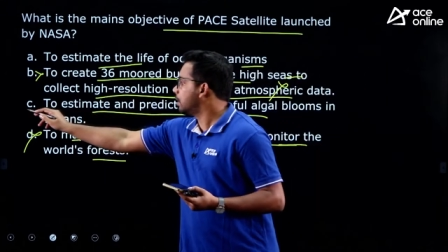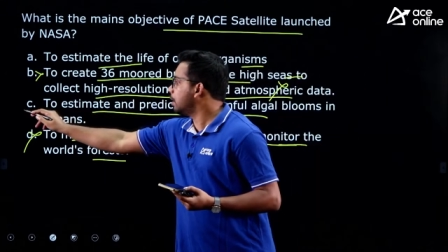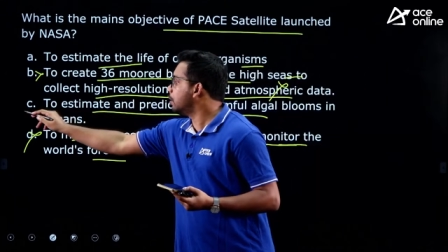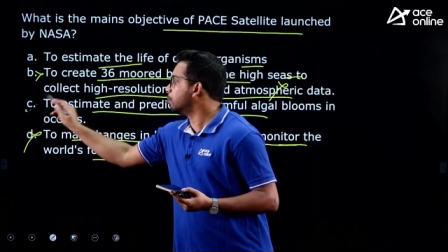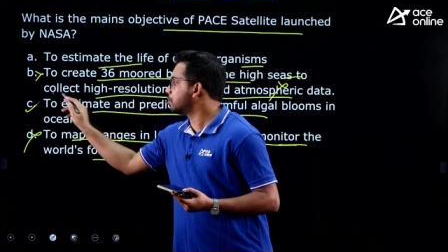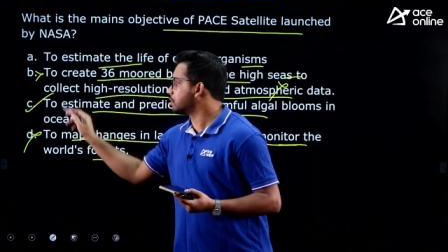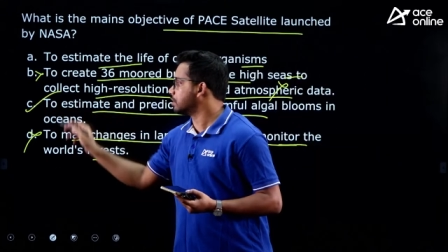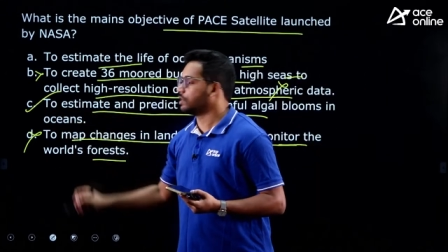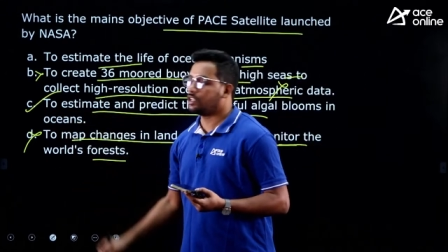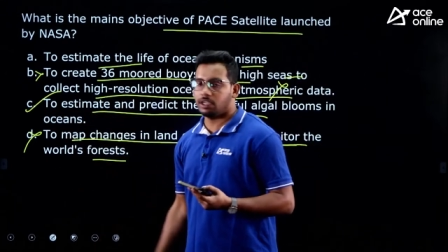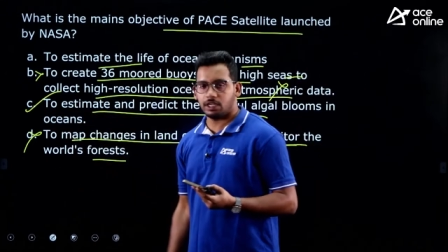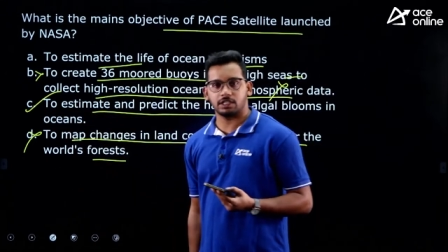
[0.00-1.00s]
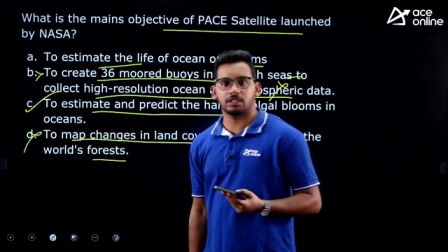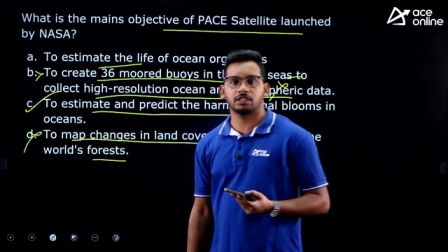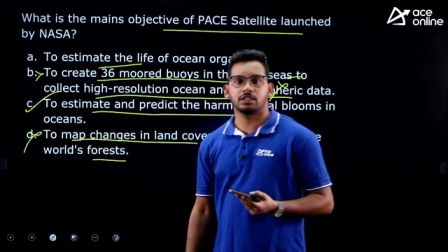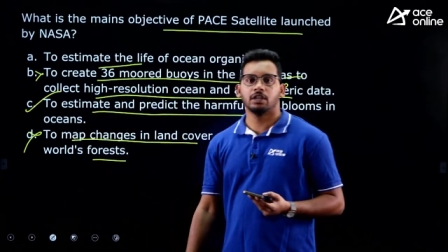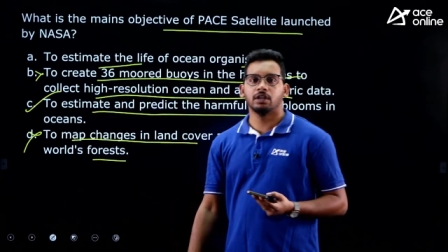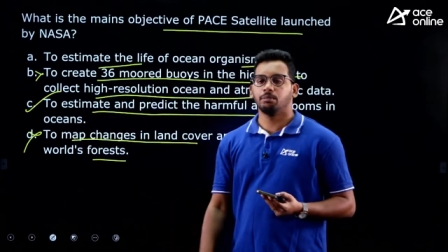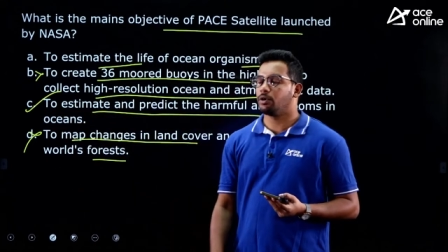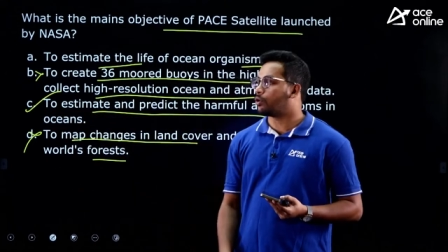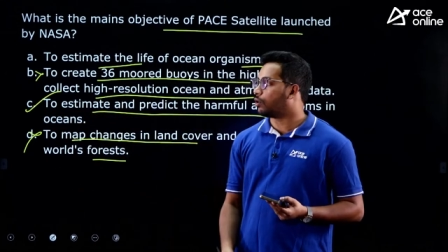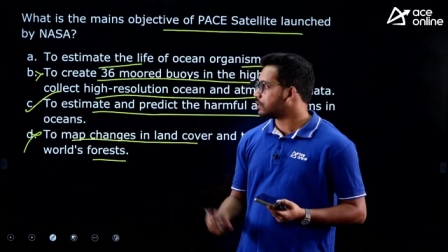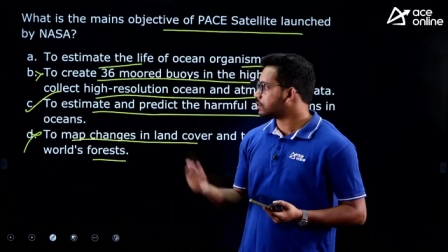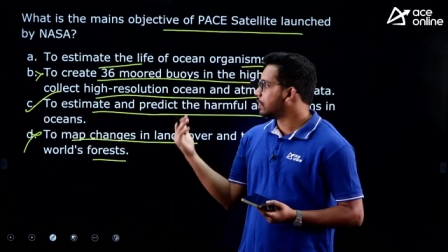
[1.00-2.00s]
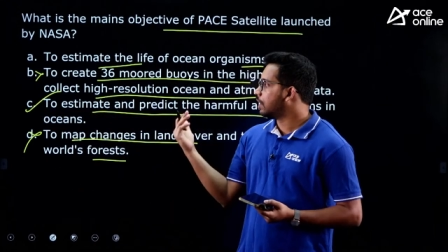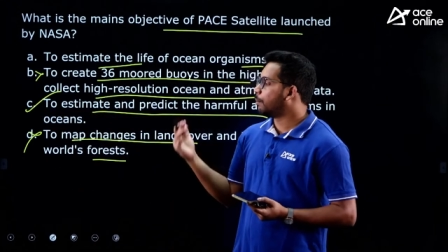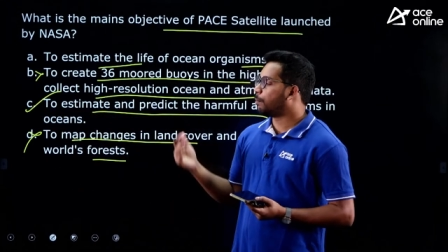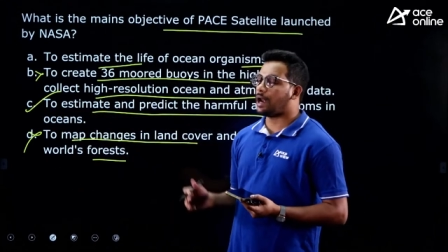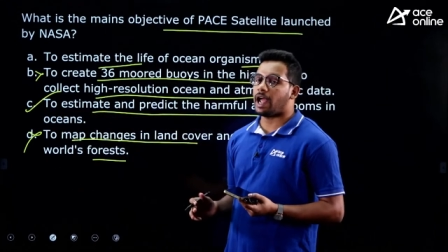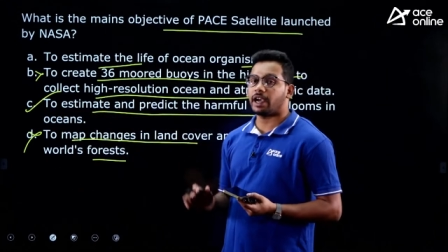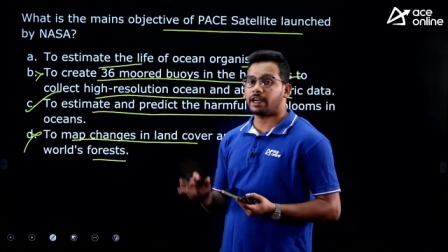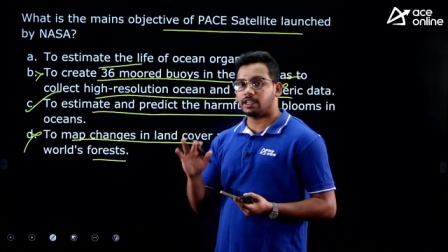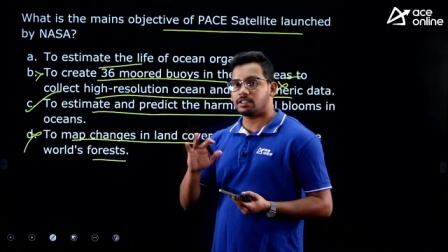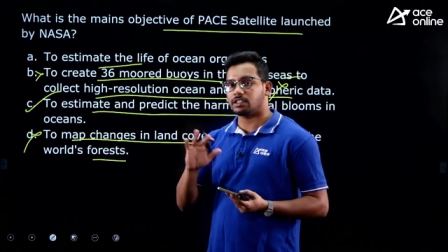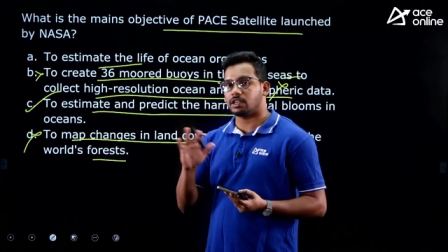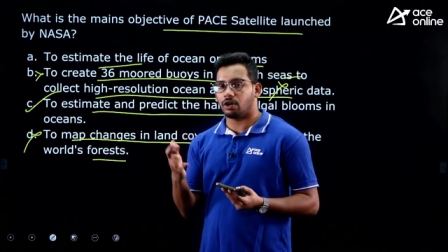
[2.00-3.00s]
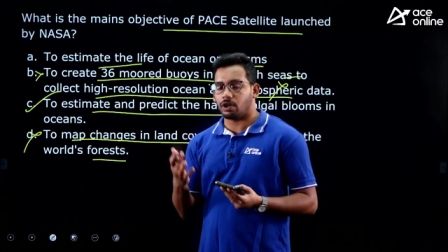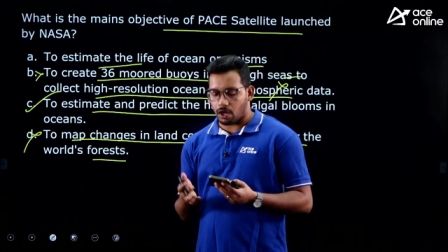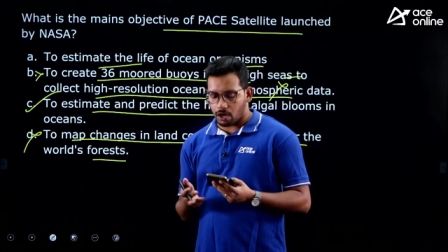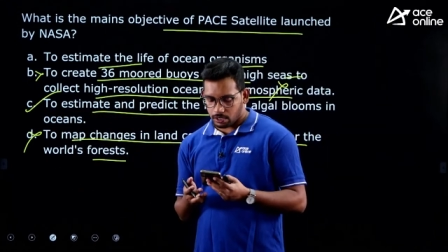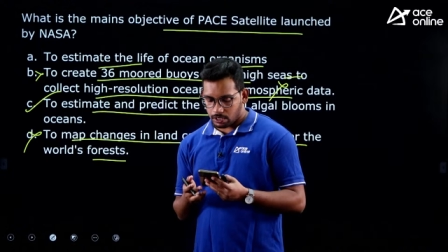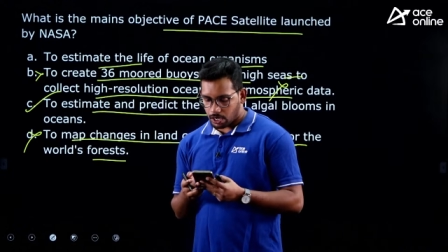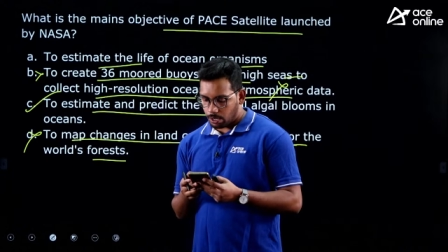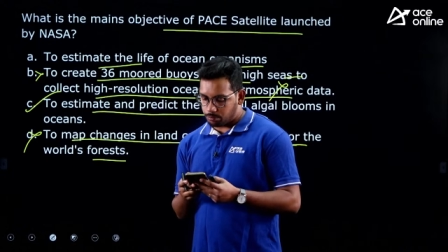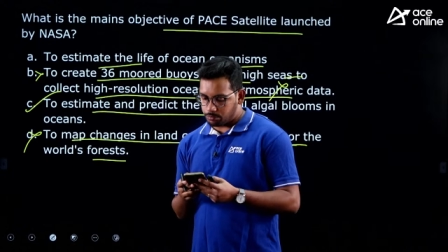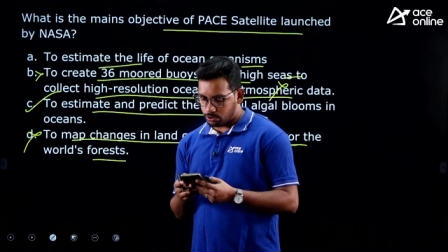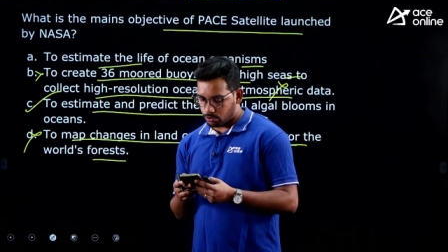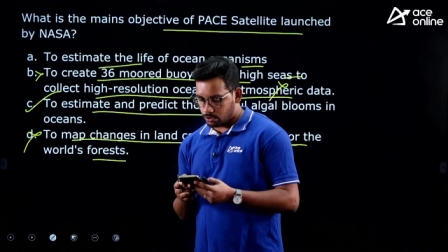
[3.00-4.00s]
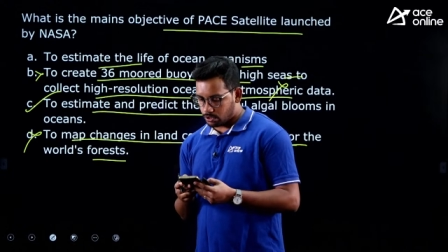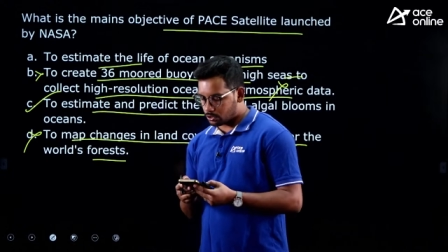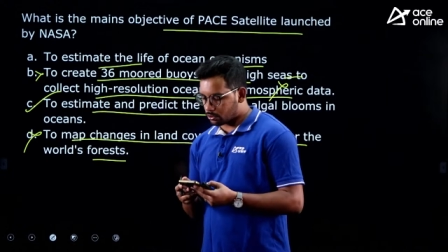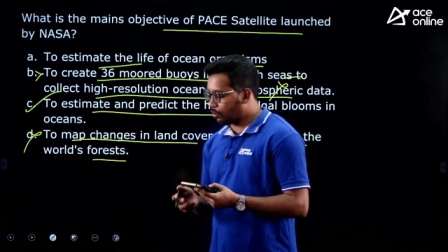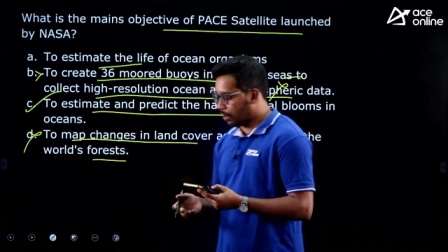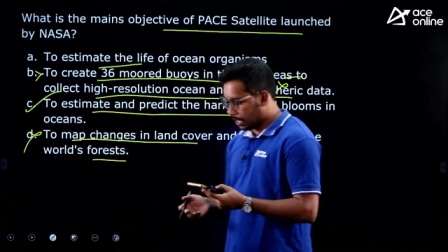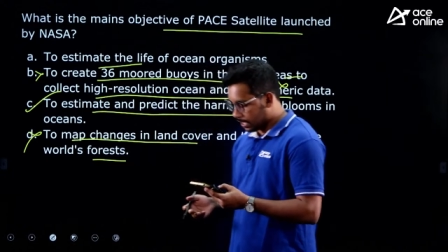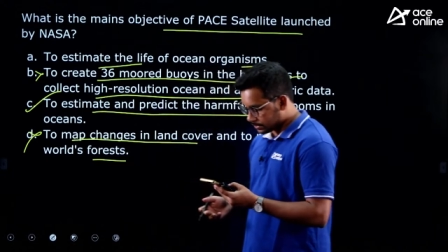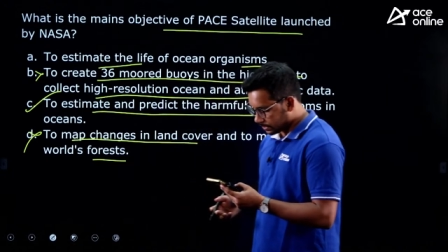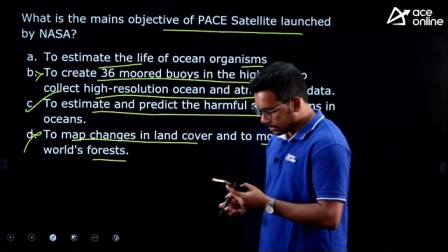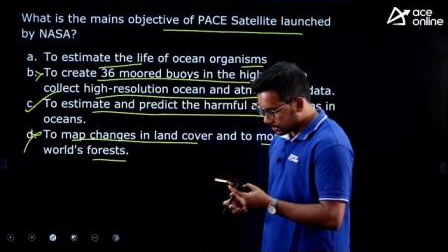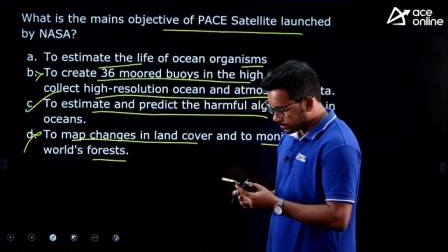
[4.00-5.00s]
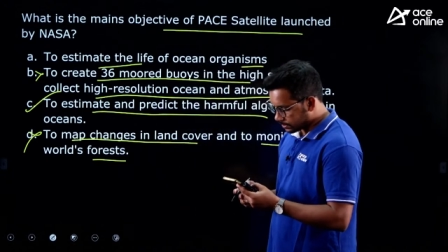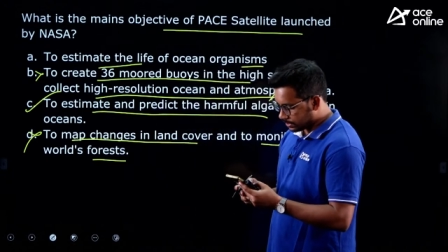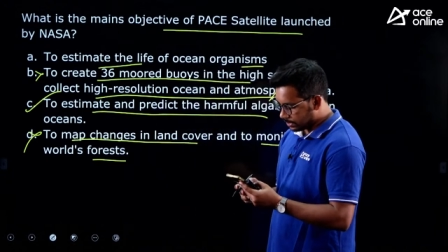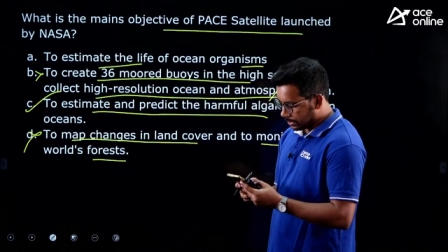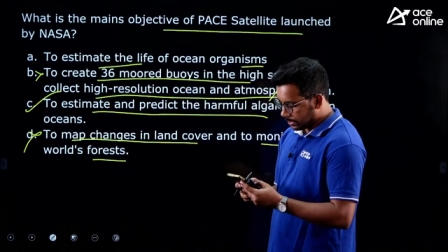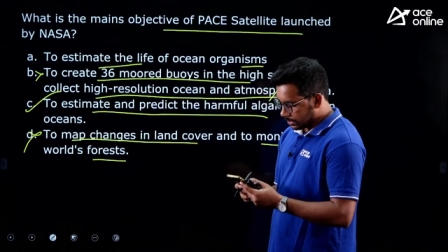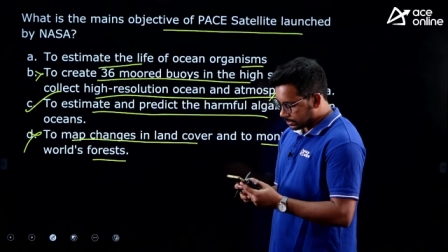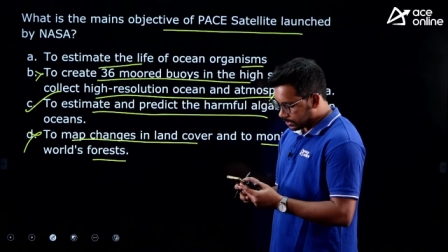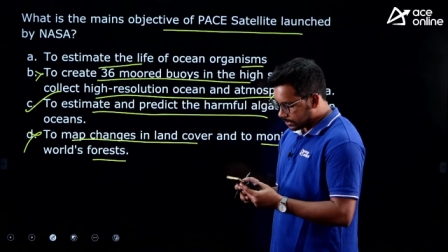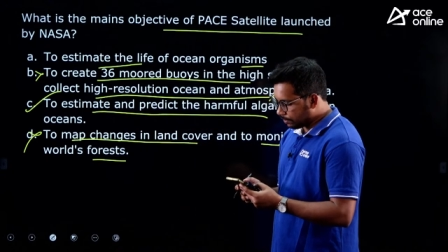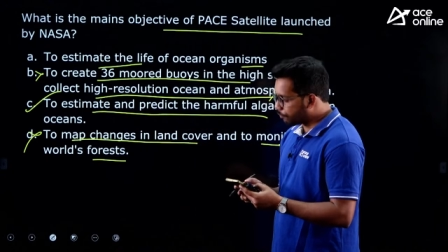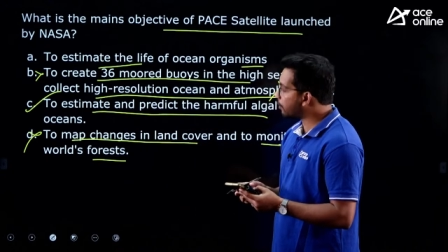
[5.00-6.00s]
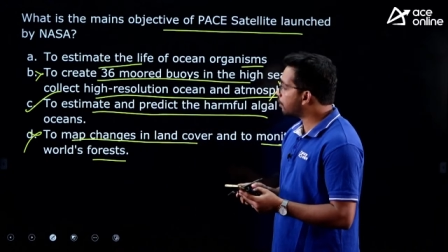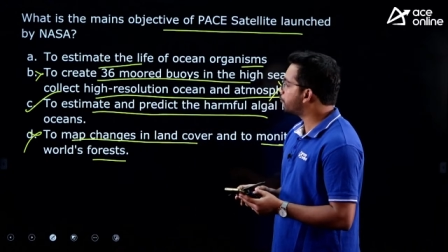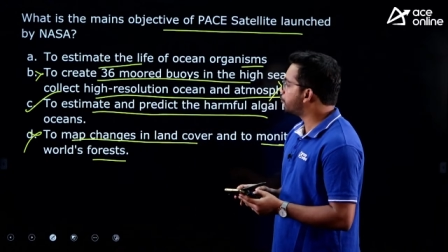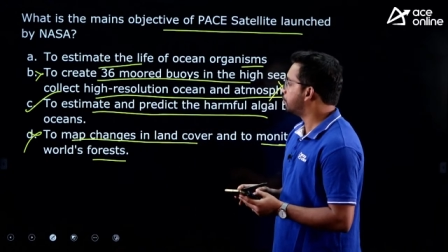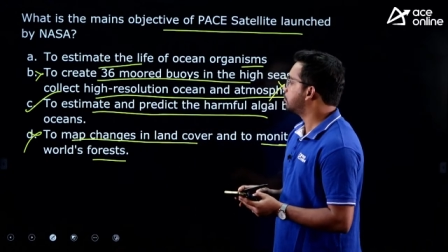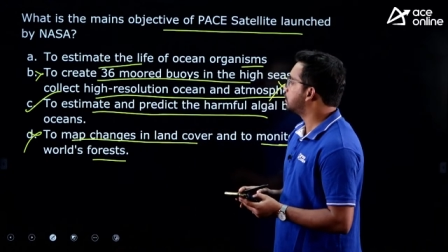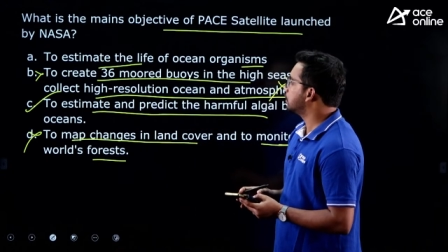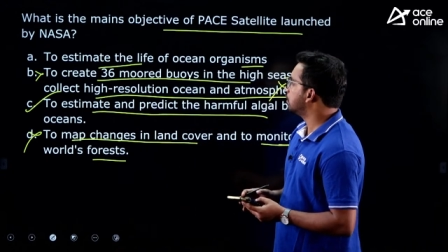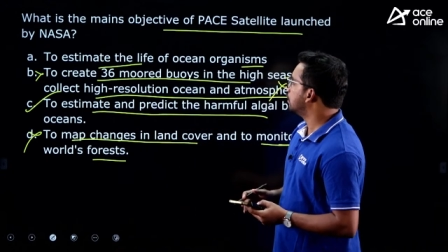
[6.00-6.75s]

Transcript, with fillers: in ocean. Yes, because planktons and all are observed. So, answer is C for fifth.